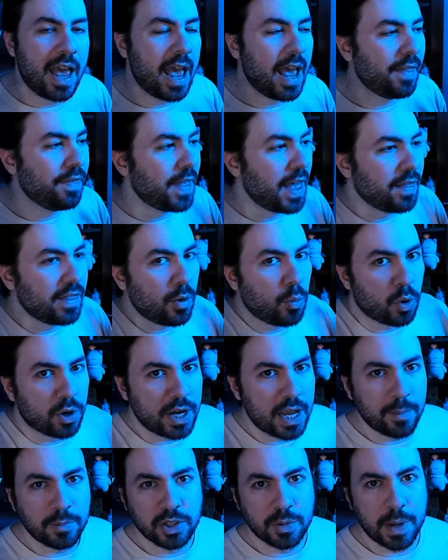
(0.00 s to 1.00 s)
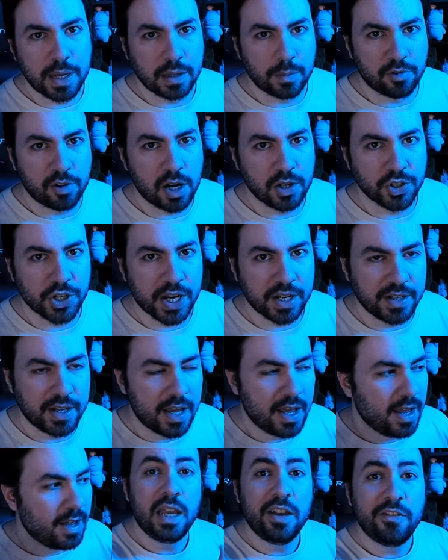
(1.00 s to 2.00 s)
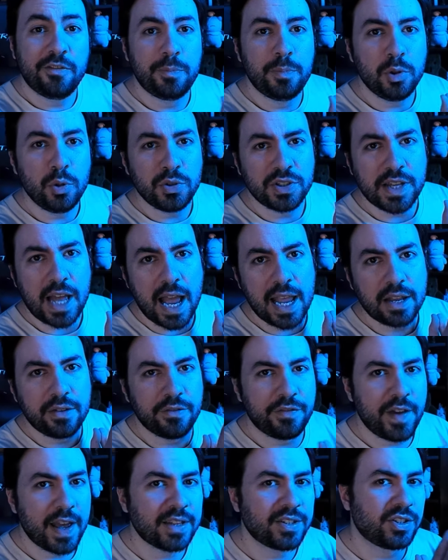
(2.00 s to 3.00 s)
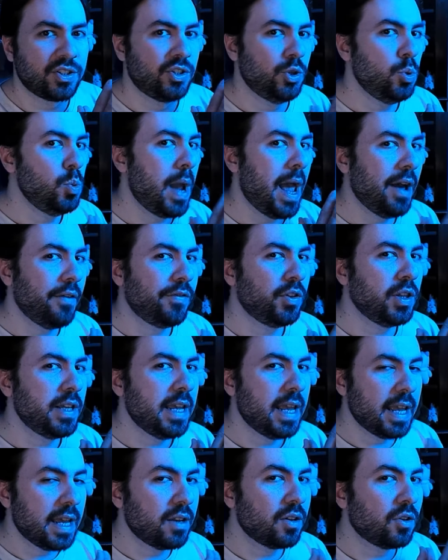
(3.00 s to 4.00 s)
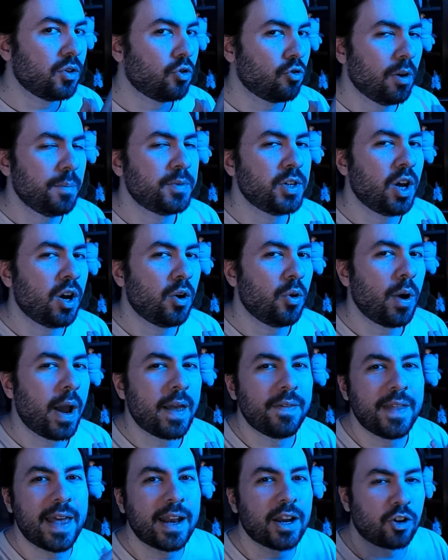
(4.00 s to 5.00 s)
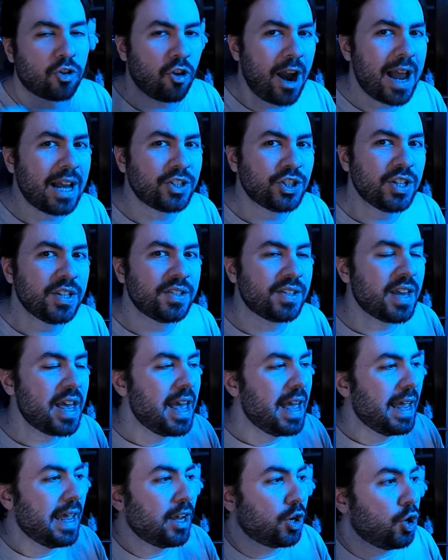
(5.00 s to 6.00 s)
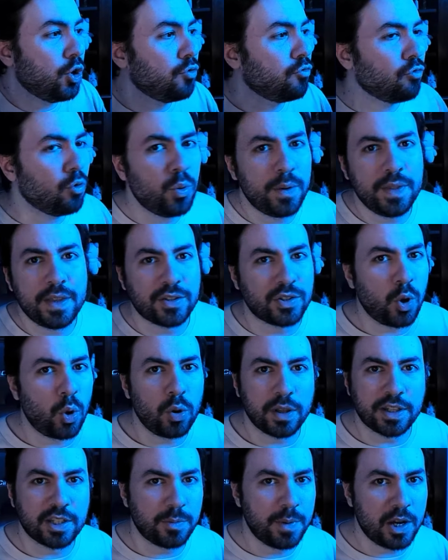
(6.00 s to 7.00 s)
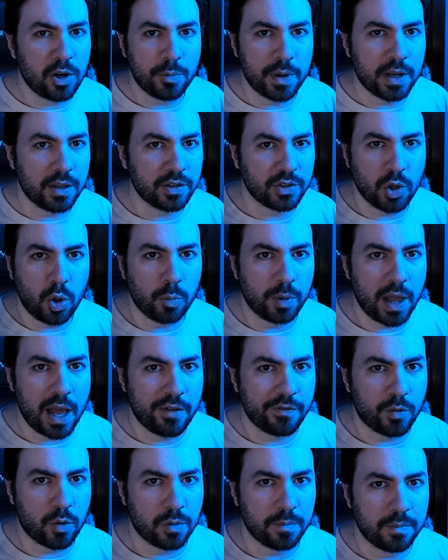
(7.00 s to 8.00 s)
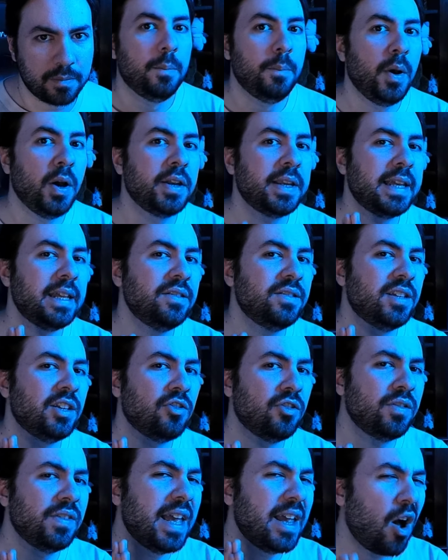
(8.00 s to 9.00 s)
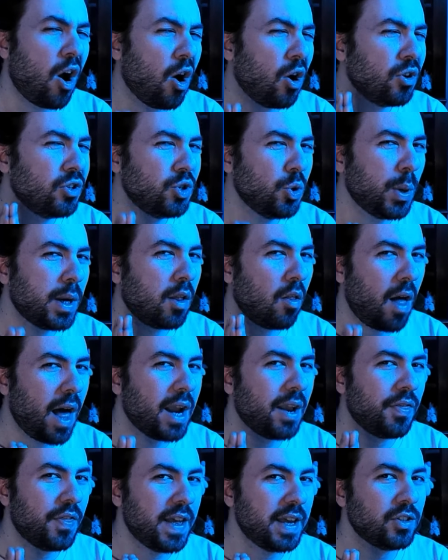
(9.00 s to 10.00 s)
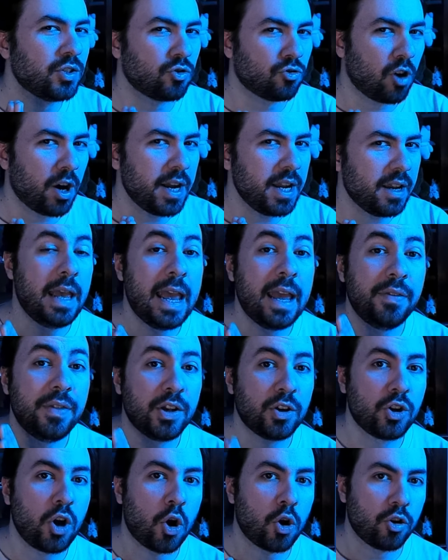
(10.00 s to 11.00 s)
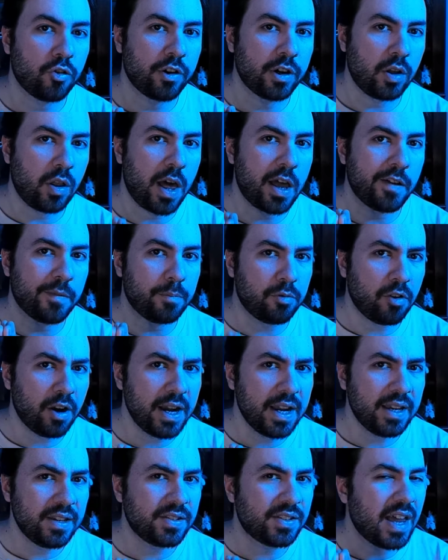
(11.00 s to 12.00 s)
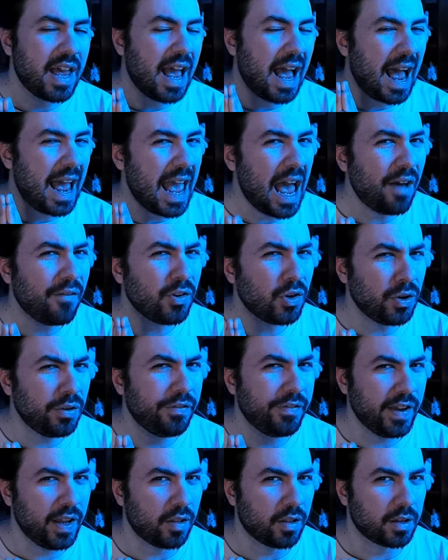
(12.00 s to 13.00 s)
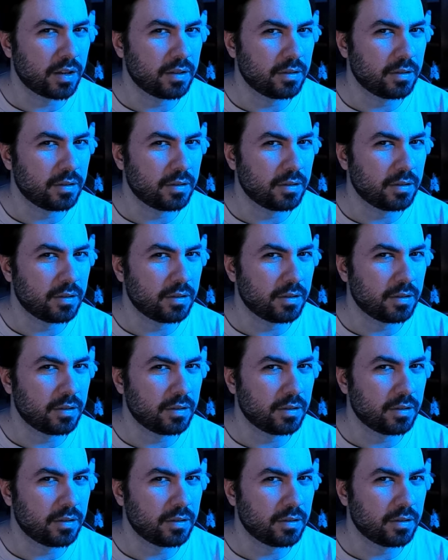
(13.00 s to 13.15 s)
and then they weren't able to make the project. If Bluesky invests too heavily in crypto and then it crashes, it could ruin this whole experiment and this whole platform. But considering they are doing a lot of things right and they're garnering a lot of praise, I have a good feeling.